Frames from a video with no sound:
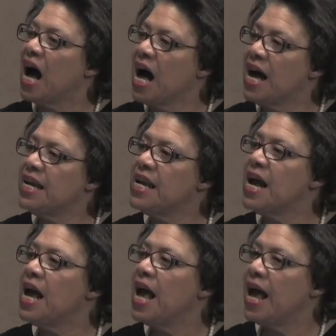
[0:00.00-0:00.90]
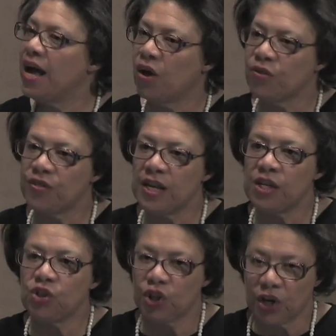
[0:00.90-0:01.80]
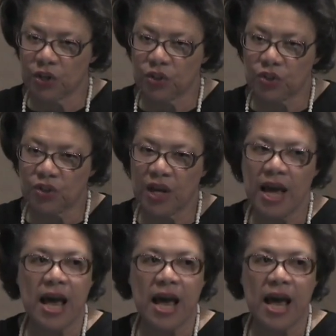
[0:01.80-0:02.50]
unhealthy church